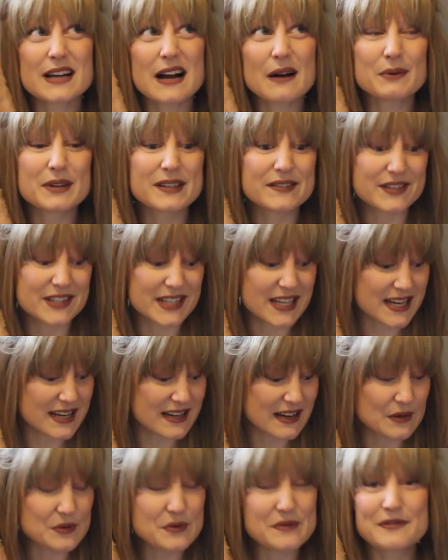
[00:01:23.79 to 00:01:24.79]
doubt will have
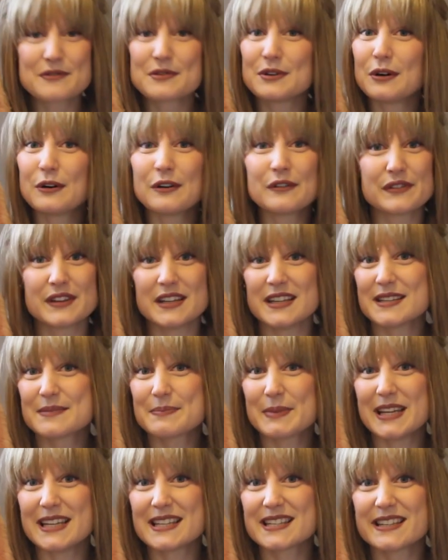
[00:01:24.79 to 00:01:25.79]
seen an awful lot of these
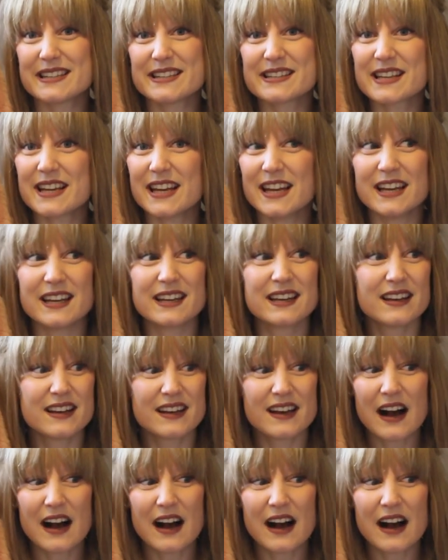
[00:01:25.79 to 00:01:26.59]
pieces in